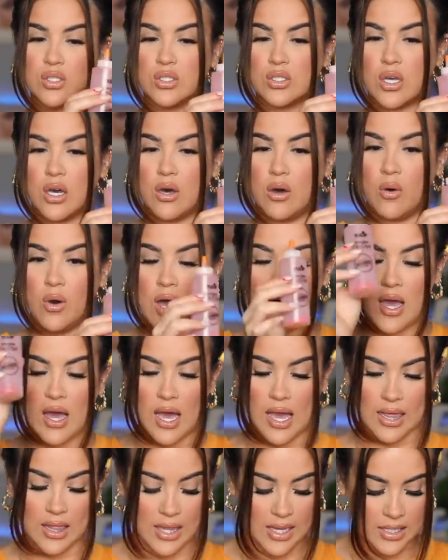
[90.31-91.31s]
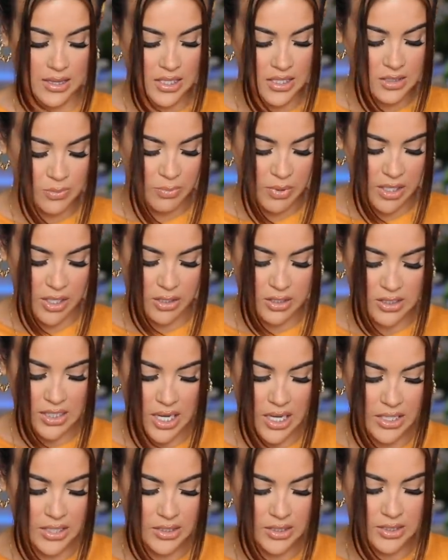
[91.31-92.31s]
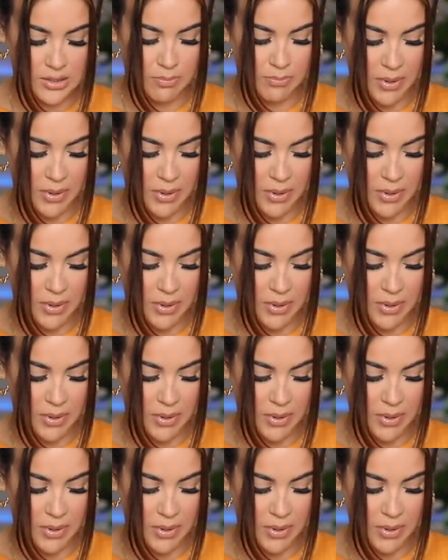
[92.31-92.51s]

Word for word: So I like these bigger size